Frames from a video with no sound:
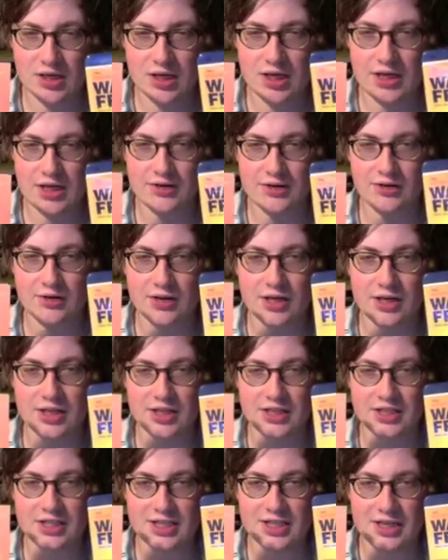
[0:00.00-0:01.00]
I don't
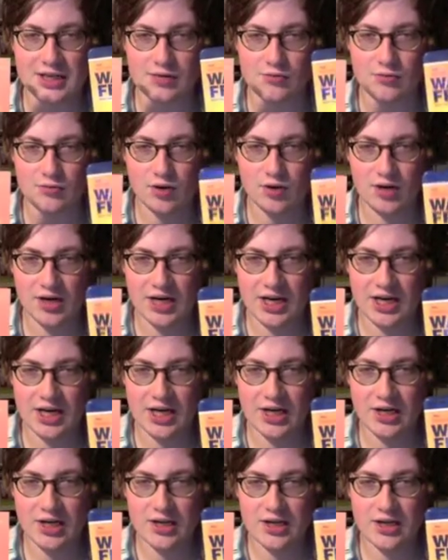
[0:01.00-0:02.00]
understand
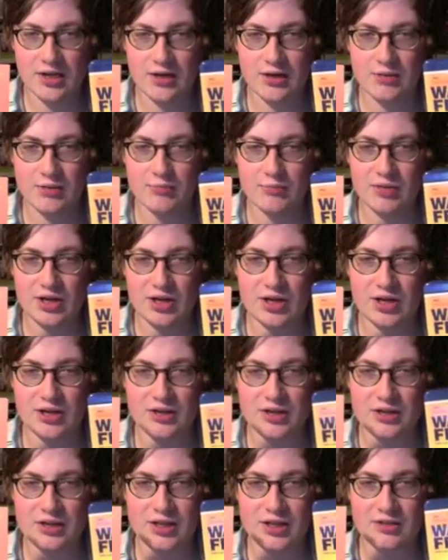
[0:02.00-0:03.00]
why, but
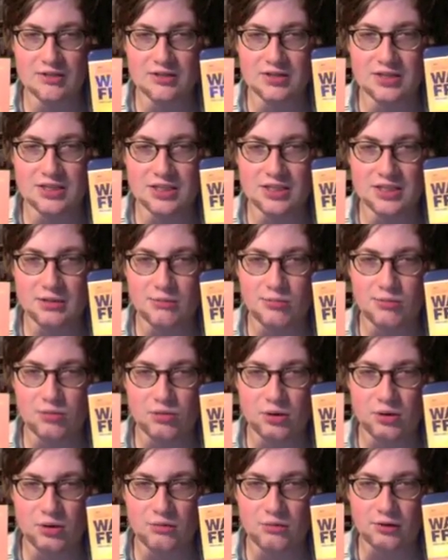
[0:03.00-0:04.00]
there is some
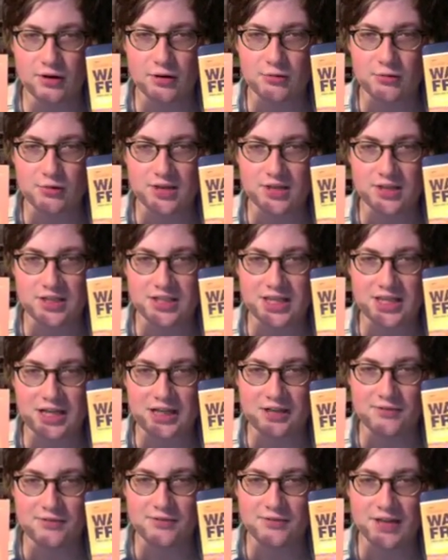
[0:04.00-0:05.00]
point where I want to take
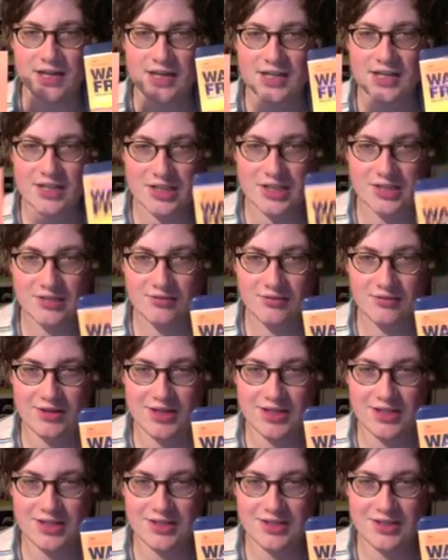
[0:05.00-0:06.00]
advantage of
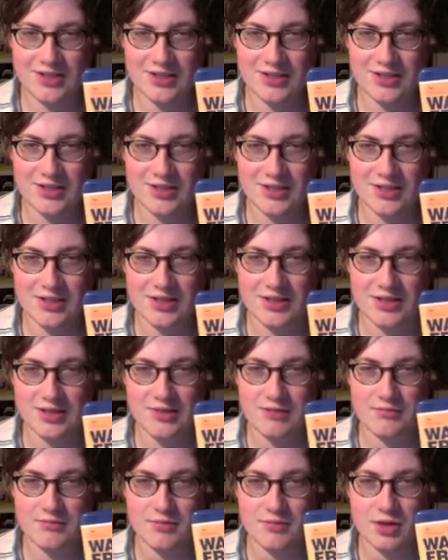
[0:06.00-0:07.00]
this.
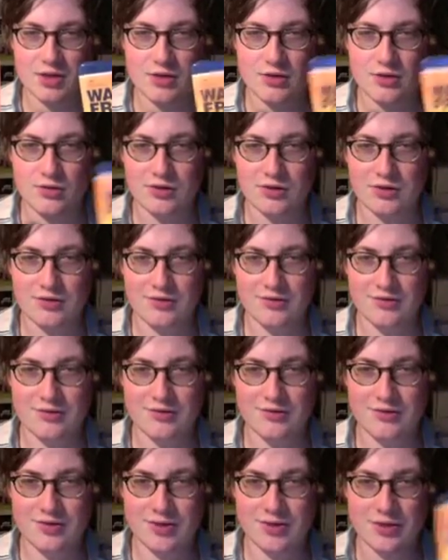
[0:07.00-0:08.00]
Who
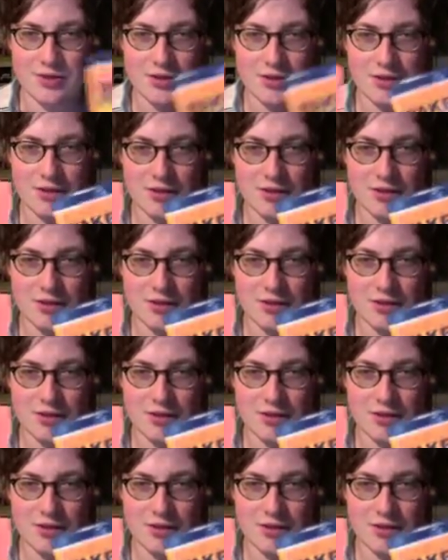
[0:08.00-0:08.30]
knows?